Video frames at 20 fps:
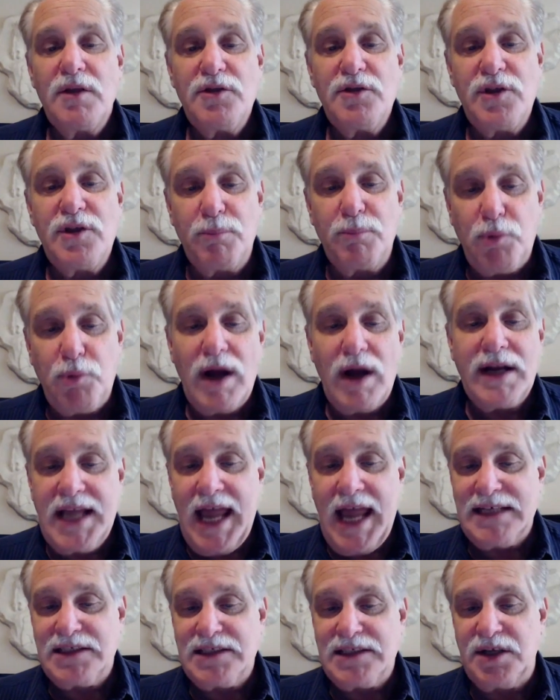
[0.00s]
The
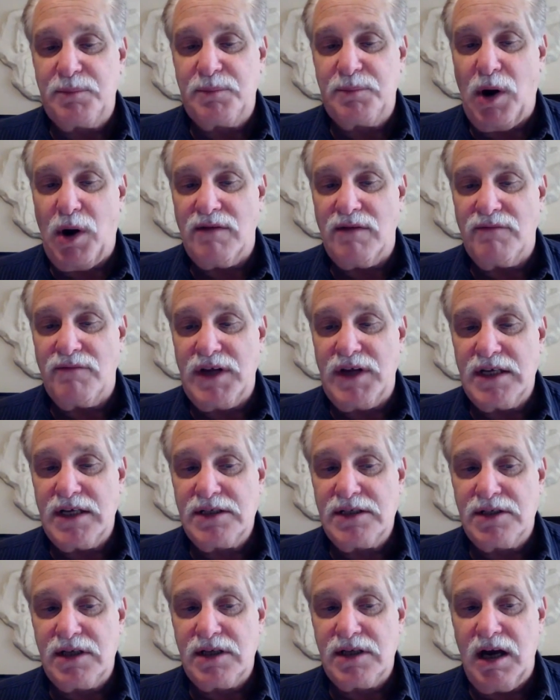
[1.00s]
broadcasting part of
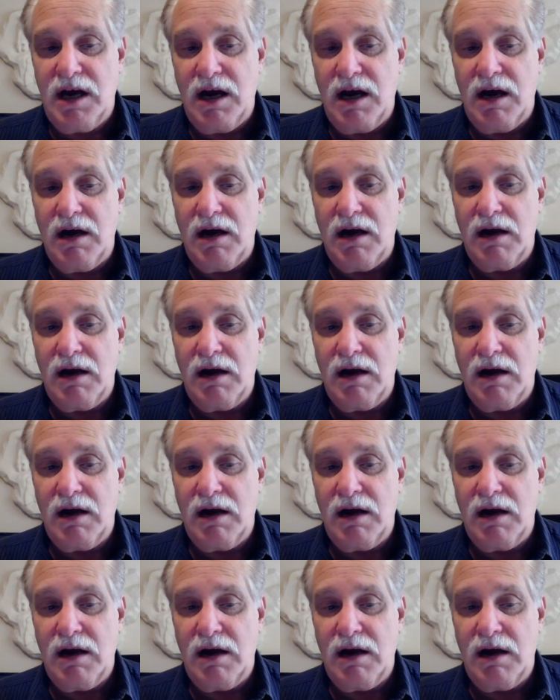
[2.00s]
this,